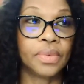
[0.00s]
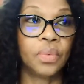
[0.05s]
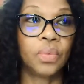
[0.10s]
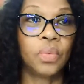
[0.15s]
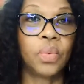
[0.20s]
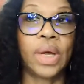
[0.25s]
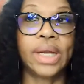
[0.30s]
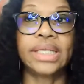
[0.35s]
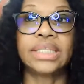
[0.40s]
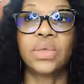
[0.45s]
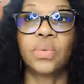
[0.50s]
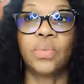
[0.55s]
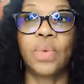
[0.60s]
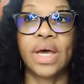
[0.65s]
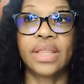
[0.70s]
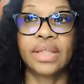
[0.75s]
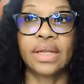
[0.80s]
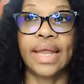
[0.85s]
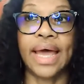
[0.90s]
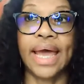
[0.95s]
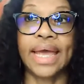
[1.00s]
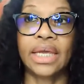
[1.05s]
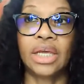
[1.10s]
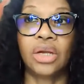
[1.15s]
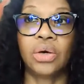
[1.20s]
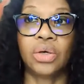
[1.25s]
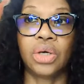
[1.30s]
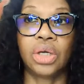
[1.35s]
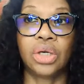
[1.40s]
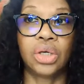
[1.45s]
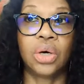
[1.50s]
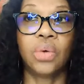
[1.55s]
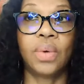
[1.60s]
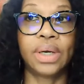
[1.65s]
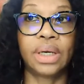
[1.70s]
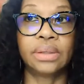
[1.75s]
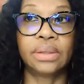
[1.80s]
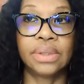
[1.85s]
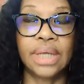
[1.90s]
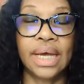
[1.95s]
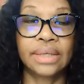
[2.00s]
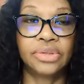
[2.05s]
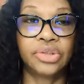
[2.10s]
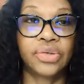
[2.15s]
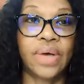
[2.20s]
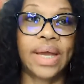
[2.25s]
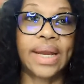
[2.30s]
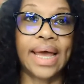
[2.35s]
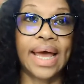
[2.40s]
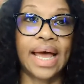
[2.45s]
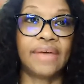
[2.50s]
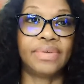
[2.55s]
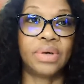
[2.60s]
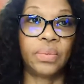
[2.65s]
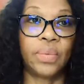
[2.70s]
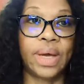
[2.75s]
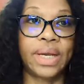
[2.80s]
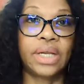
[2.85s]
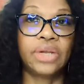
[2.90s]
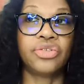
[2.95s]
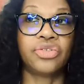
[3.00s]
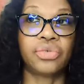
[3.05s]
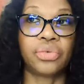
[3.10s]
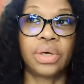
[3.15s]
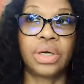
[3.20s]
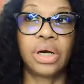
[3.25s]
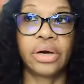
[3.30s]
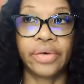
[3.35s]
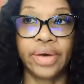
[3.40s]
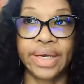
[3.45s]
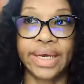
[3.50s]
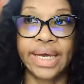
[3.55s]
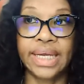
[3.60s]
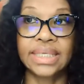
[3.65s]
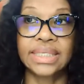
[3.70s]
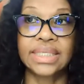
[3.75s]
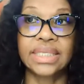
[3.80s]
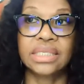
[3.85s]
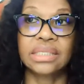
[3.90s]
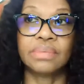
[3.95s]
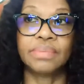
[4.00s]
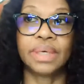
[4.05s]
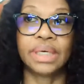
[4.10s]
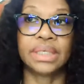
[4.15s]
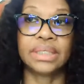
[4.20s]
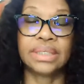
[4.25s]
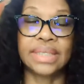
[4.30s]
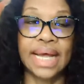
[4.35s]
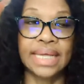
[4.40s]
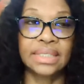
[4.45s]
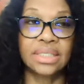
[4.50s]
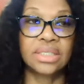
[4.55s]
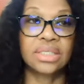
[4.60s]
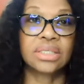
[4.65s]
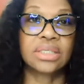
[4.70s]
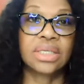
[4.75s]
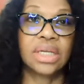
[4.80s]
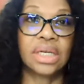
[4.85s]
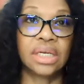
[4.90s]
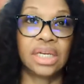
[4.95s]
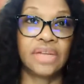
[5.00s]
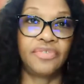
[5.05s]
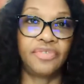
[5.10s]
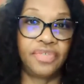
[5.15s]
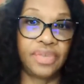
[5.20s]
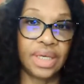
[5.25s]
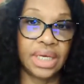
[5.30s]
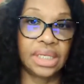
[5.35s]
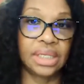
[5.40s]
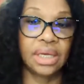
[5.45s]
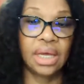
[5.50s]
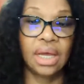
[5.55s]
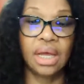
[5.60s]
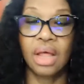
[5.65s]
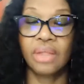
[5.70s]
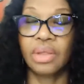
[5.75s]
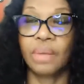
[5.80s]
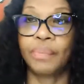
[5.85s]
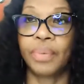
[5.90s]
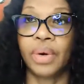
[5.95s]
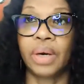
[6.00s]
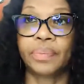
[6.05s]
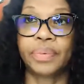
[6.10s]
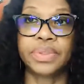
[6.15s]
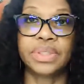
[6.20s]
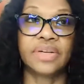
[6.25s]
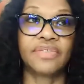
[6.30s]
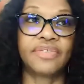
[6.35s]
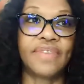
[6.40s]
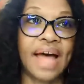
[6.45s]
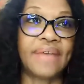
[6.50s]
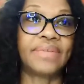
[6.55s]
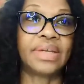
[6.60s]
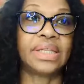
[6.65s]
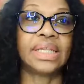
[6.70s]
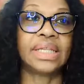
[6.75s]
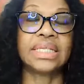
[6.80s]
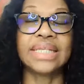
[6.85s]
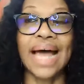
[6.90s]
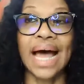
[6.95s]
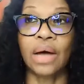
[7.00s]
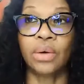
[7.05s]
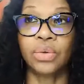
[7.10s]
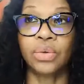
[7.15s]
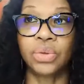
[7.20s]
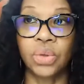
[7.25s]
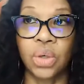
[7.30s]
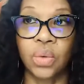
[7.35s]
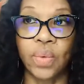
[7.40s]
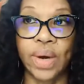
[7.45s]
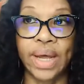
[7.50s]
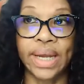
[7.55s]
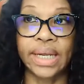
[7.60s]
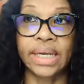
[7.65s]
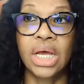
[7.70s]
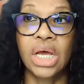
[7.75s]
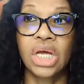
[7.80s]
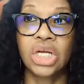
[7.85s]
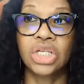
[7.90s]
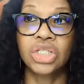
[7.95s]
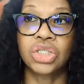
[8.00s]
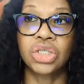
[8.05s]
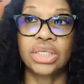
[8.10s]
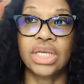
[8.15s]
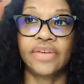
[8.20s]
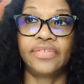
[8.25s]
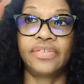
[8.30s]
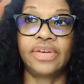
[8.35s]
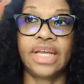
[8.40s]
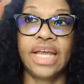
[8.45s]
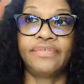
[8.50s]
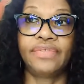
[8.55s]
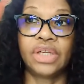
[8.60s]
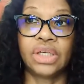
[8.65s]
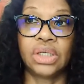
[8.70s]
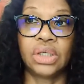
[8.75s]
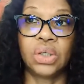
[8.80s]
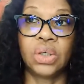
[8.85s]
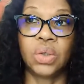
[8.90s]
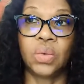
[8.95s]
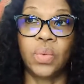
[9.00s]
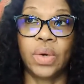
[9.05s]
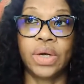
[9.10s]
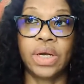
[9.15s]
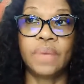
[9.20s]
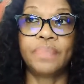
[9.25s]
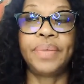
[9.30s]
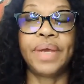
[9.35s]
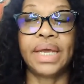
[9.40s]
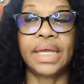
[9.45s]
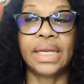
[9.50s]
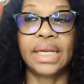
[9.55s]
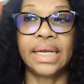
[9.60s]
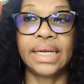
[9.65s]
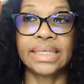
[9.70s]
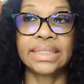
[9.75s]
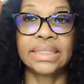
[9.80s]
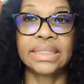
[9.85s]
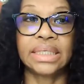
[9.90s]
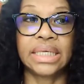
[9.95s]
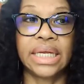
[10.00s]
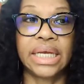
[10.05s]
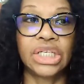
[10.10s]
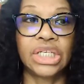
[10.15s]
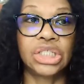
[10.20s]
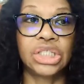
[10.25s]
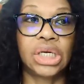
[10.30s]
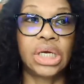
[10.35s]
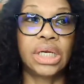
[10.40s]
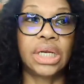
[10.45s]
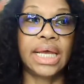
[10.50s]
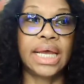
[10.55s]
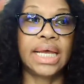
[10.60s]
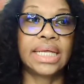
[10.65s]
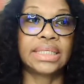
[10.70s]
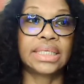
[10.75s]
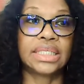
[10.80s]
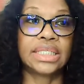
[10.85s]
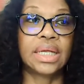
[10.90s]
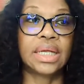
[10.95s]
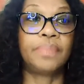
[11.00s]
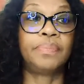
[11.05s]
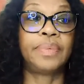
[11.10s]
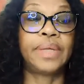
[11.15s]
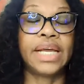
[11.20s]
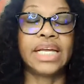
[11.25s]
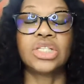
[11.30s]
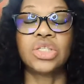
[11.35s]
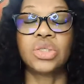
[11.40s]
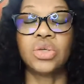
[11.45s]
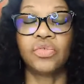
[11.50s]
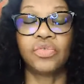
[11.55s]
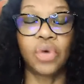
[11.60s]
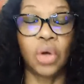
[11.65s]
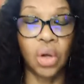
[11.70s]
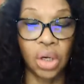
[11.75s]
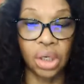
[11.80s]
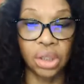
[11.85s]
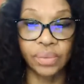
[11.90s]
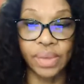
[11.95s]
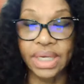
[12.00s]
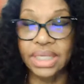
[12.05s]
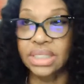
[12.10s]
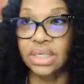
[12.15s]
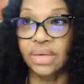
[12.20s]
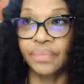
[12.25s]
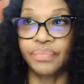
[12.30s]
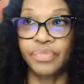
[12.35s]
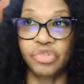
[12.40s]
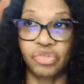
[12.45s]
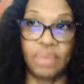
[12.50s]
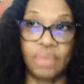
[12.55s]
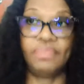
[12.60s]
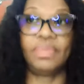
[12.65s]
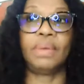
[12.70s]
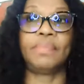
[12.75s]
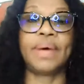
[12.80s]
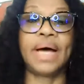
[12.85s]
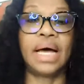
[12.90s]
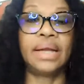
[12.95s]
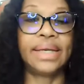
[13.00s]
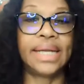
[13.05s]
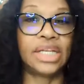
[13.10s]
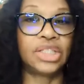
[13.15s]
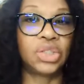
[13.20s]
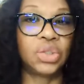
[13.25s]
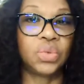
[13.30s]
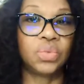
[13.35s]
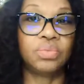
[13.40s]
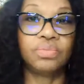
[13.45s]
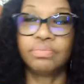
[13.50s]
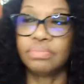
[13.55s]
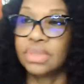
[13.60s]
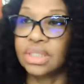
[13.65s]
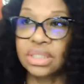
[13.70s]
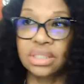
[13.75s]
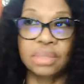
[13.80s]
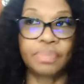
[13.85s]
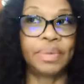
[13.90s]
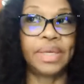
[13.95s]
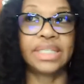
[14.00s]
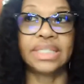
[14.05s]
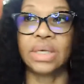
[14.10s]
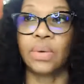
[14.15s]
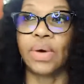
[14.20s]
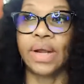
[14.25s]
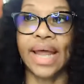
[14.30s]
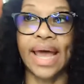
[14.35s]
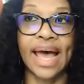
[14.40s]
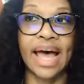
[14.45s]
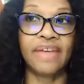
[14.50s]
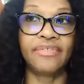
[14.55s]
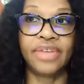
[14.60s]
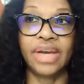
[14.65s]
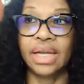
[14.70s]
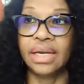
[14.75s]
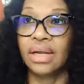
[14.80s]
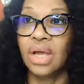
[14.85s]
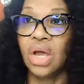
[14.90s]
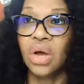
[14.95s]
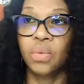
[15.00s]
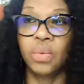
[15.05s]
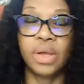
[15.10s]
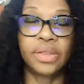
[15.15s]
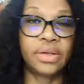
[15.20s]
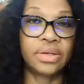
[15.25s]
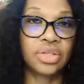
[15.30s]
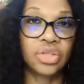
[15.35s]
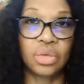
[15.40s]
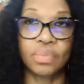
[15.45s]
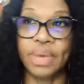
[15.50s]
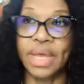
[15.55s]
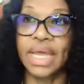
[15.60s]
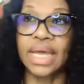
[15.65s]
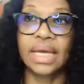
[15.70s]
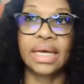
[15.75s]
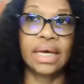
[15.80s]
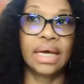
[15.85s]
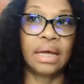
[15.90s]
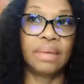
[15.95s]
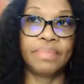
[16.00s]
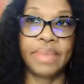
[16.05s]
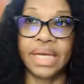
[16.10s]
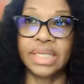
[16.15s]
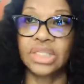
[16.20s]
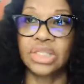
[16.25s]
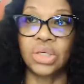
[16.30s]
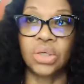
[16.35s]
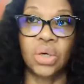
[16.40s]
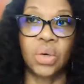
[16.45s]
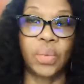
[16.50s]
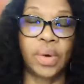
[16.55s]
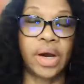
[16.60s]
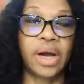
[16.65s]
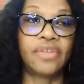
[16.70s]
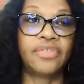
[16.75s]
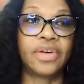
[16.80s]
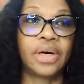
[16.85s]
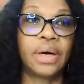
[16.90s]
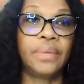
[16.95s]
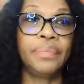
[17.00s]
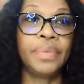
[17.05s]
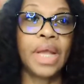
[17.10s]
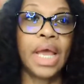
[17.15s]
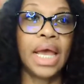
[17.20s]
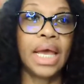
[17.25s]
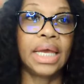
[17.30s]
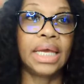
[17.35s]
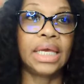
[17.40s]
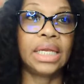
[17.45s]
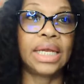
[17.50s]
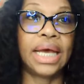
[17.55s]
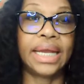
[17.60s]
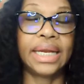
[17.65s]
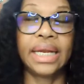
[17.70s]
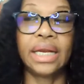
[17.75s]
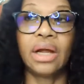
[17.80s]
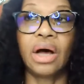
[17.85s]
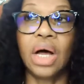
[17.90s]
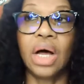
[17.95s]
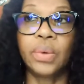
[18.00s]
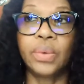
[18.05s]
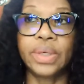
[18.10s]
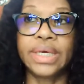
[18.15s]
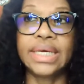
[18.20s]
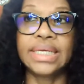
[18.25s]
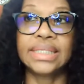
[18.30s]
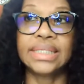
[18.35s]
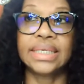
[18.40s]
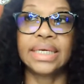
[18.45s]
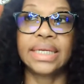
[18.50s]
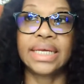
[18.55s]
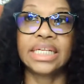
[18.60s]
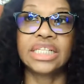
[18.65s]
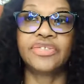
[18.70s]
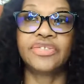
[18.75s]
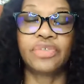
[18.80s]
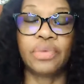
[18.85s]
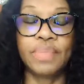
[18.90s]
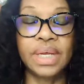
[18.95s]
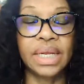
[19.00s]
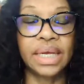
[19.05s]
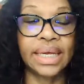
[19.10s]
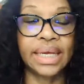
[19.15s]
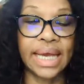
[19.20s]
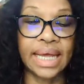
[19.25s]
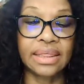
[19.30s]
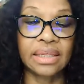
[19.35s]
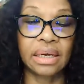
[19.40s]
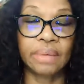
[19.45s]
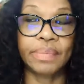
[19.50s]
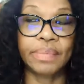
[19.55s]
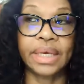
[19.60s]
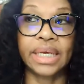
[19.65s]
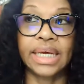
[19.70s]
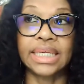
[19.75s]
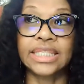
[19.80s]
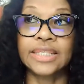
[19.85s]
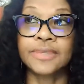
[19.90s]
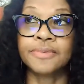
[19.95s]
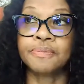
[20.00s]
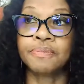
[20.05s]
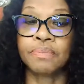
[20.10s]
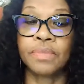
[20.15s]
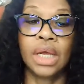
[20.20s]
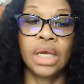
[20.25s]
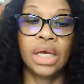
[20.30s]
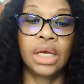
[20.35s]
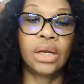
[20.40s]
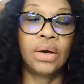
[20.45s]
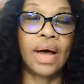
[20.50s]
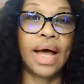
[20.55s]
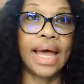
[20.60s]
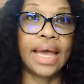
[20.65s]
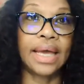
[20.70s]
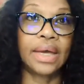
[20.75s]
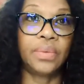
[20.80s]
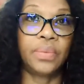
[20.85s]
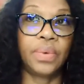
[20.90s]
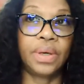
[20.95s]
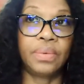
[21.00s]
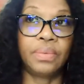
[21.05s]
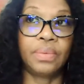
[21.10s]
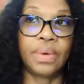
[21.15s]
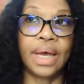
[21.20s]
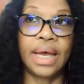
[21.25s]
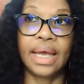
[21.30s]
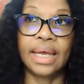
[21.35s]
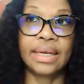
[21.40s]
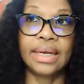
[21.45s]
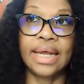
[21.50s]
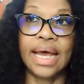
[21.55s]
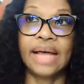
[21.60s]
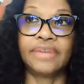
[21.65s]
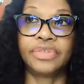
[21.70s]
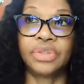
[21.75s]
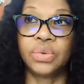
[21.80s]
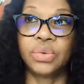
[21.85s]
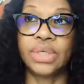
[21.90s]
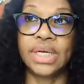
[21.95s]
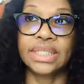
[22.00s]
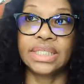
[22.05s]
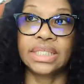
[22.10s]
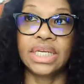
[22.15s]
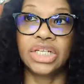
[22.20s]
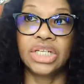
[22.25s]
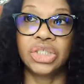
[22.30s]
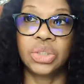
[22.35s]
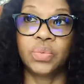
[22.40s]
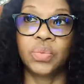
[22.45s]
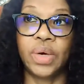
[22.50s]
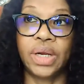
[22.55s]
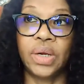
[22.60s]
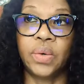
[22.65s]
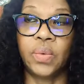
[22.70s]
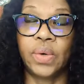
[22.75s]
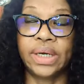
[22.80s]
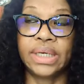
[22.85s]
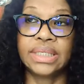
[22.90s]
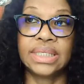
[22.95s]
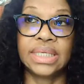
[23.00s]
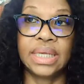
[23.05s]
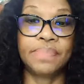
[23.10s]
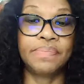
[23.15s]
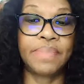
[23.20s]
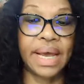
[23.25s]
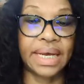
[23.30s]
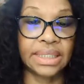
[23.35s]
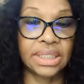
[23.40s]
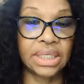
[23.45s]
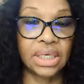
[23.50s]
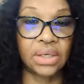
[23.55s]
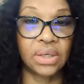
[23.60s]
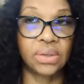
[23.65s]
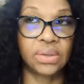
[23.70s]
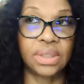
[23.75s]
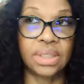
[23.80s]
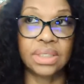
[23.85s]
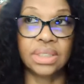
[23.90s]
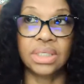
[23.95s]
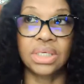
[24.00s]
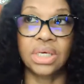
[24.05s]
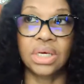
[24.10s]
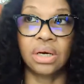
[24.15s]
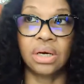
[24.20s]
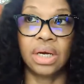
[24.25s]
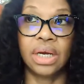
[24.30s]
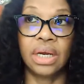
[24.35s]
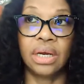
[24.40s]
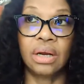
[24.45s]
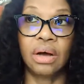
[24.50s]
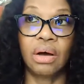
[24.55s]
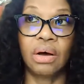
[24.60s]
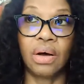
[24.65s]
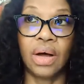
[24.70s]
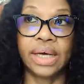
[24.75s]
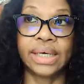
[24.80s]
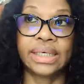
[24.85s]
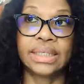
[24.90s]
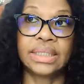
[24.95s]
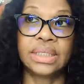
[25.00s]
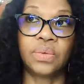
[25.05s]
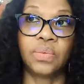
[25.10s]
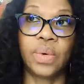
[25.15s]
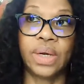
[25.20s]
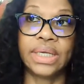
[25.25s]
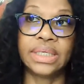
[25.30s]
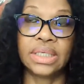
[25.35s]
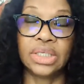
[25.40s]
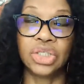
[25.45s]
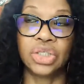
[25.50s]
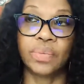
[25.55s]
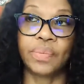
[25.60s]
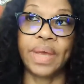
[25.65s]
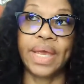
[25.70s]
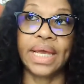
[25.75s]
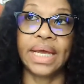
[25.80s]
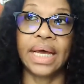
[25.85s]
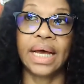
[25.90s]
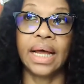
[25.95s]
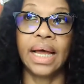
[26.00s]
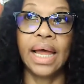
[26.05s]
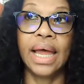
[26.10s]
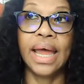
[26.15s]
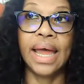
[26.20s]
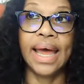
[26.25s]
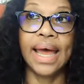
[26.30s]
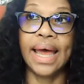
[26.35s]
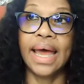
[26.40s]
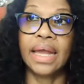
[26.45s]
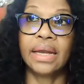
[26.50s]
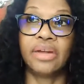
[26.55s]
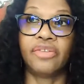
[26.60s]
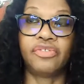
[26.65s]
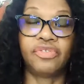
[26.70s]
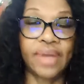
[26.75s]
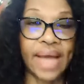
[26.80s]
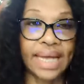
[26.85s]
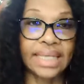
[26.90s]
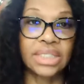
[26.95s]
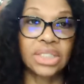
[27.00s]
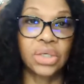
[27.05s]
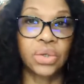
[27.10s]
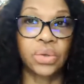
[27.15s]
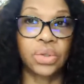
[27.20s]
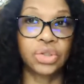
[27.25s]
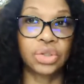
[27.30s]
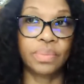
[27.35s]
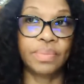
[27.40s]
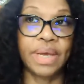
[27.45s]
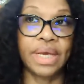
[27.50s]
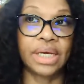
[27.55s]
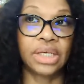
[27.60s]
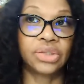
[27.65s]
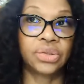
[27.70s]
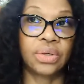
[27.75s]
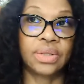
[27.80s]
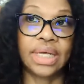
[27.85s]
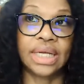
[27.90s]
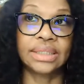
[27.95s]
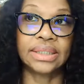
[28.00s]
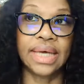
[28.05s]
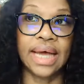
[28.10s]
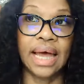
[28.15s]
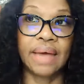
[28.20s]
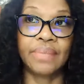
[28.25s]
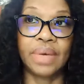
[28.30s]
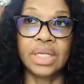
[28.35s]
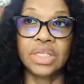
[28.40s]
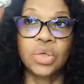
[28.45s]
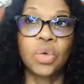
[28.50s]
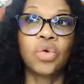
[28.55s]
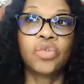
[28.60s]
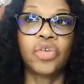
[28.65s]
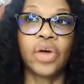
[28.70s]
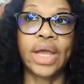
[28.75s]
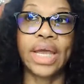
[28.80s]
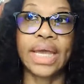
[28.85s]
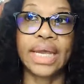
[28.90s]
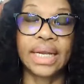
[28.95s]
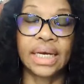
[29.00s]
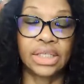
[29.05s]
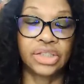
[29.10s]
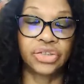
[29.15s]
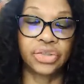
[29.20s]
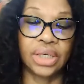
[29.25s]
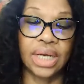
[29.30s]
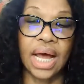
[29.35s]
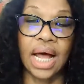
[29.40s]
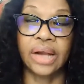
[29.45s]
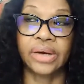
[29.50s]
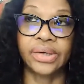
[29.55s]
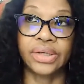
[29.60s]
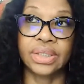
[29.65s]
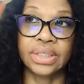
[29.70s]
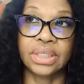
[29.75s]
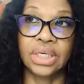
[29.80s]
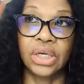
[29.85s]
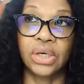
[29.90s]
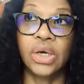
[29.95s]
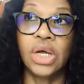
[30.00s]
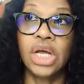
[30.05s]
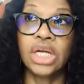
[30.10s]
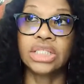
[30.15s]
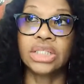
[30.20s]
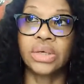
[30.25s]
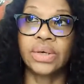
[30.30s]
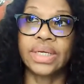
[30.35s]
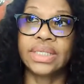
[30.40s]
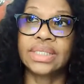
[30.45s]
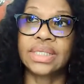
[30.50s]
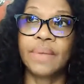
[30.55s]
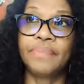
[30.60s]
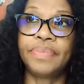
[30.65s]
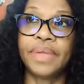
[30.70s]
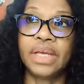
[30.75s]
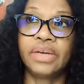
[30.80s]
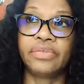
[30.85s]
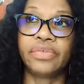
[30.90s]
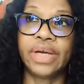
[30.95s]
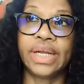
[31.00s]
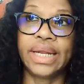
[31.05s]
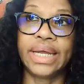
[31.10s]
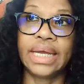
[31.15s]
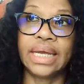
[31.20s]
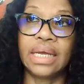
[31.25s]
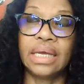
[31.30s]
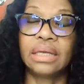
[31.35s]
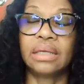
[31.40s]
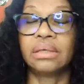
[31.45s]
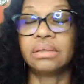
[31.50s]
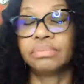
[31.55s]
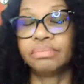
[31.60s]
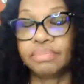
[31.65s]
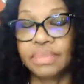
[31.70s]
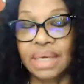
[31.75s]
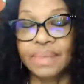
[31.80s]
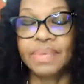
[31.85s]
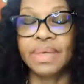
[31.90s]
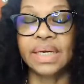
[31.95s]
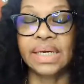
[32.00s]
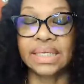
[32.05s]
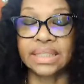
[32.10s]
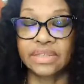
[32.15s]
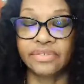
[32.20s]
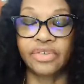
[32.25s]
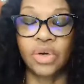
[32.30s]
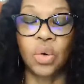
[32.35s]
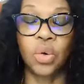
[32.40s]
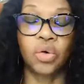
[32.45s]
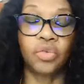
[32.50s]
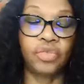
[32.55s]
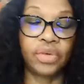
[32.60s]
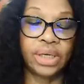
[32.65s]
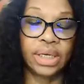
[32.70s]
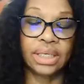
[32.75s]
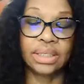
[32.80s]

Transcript: What is the weather like? You don't want to try to have your wedding during hurricane season, because that's just going to defeat the purpose of having this outdoor wedding. So you definitely have to look when you're picking a destination. Is it someplace you've always dreamed about, that this is the place I want to have it, whether it's Jamaica, Mexico, wherever, and then how easy it is for me to get there, because I have two destination wedding. One is in Mexico this year in August, and one is in Jamaica. And the flights to go to Jamaica during that time is over $800. So it's something really, maybe because of COVID,